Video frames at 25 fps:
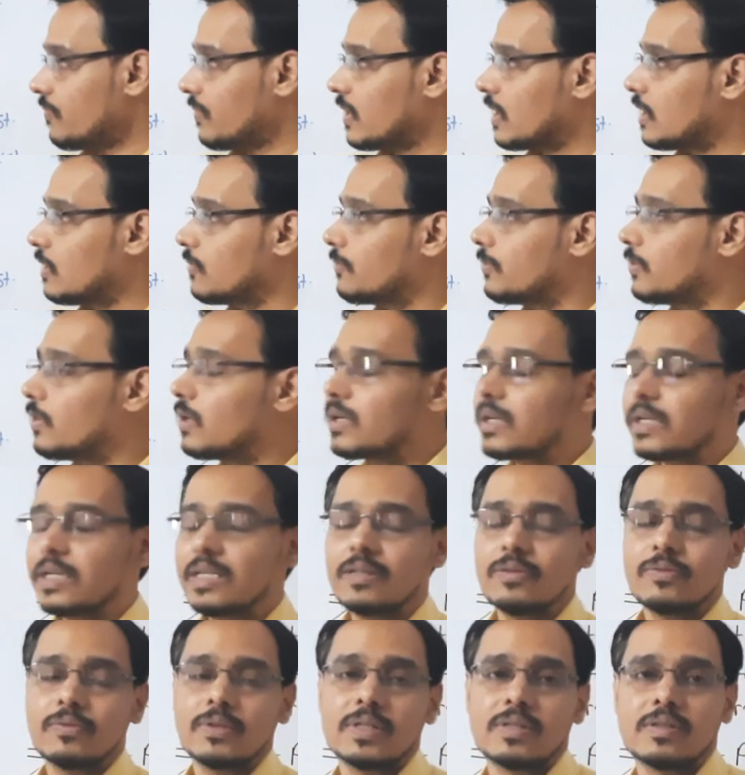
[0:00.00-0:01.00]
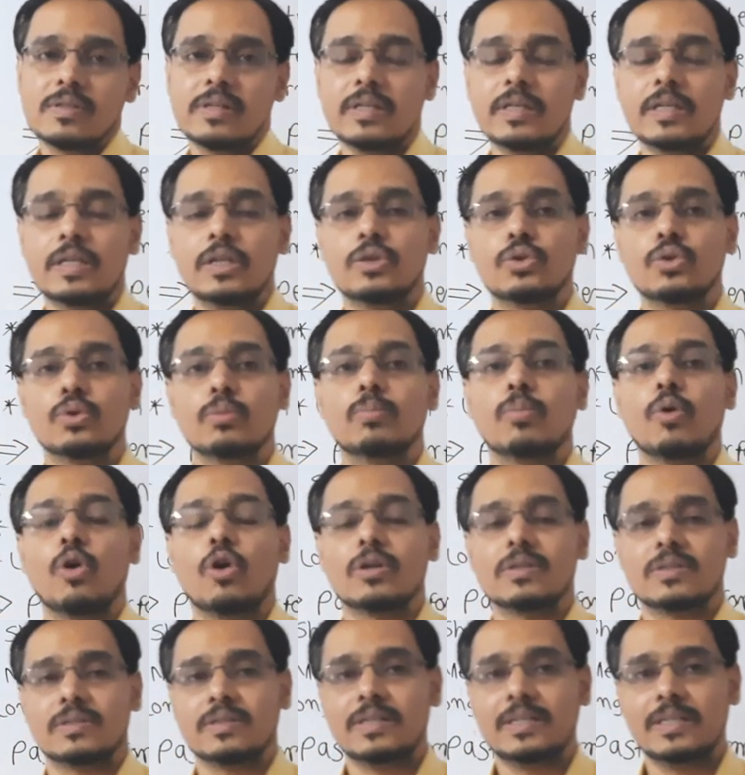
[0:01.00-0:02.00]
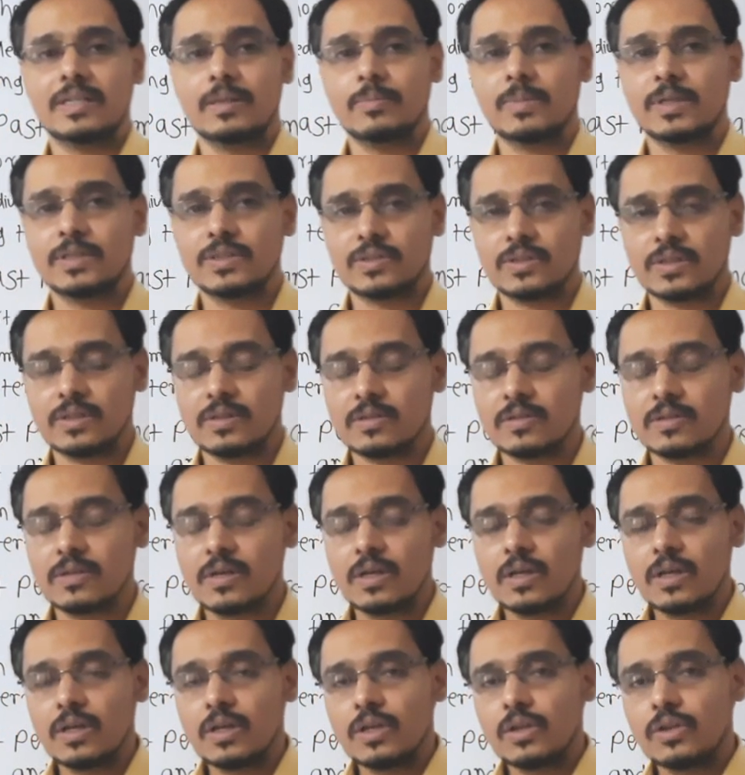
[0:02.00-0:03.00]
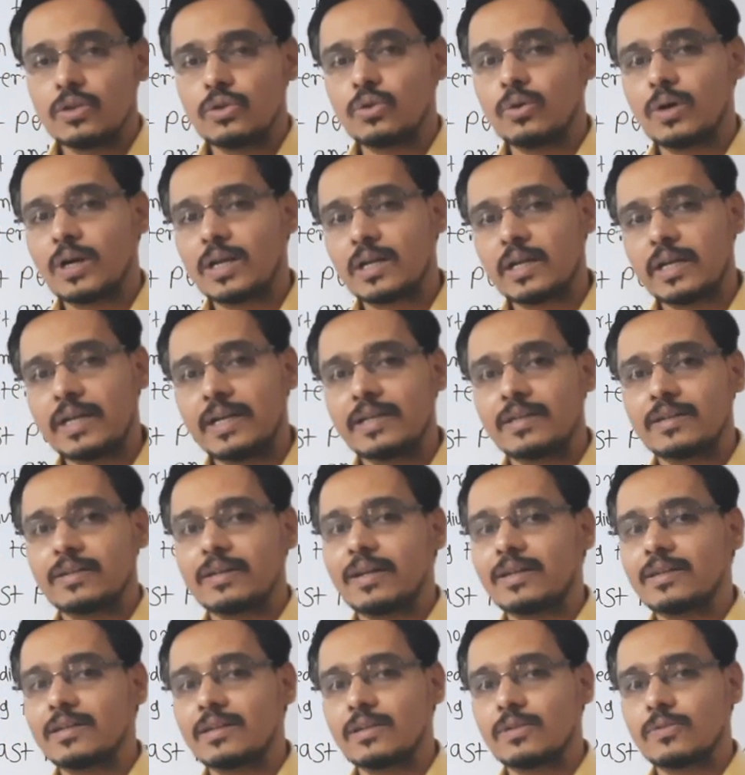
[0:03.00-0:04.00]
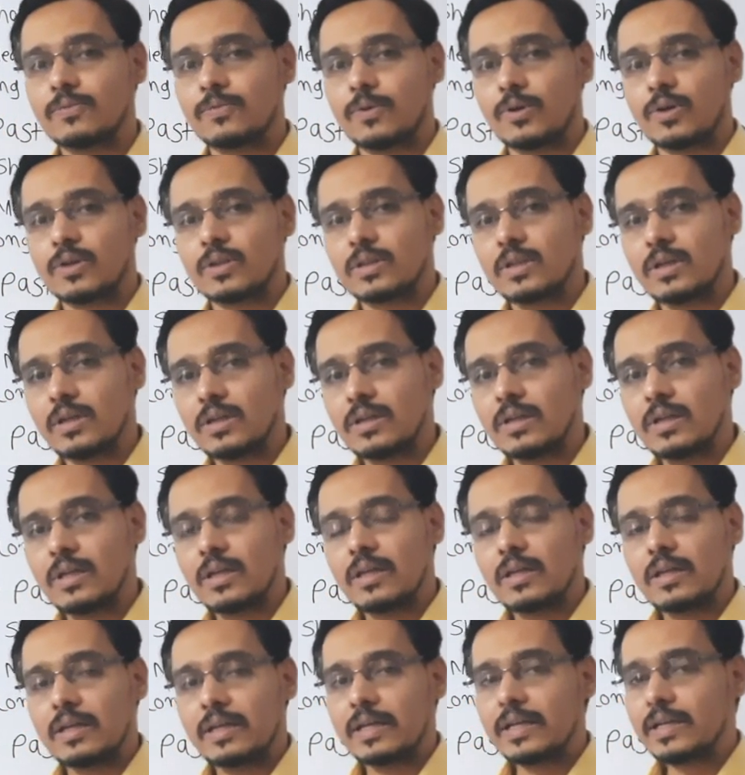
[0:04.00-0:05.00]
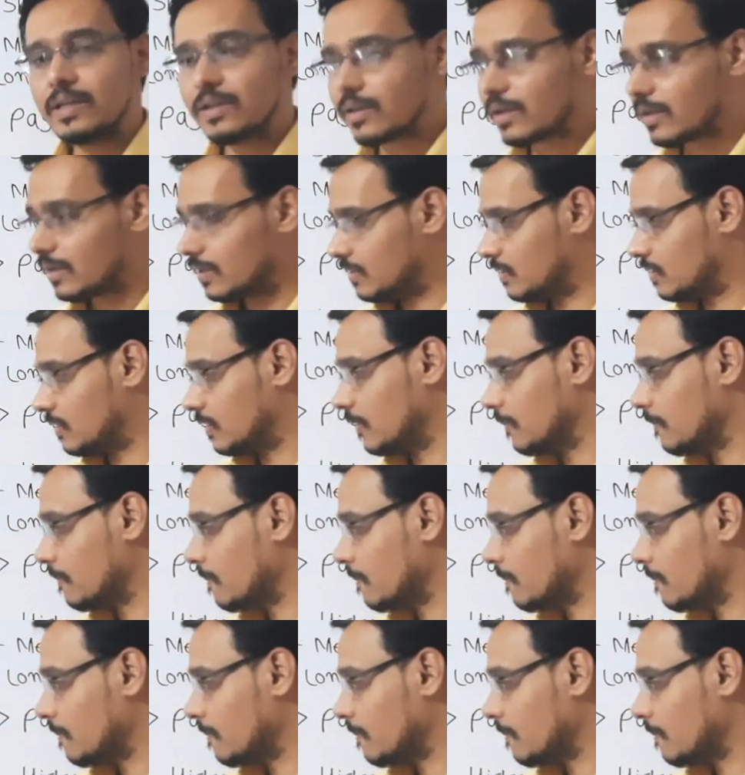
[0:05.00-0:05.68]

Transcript: If you are investing into bonds and debentures, you are entitled for the interest.